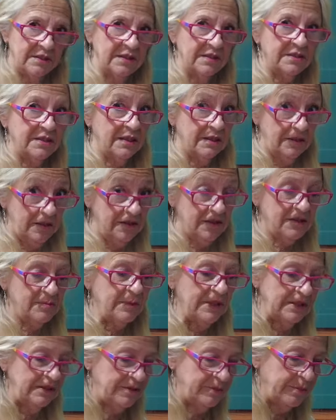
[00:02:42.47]
this, and it
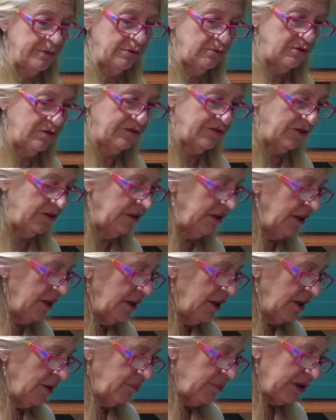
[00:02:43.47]
smells beautiful.
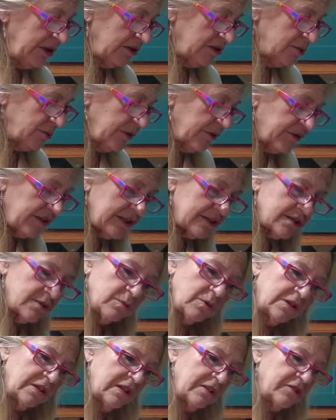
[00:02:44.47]
Because with this
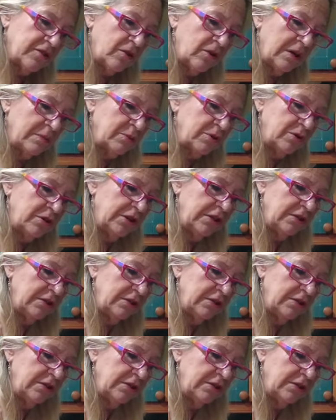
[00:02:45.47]
one, I thought I'm going to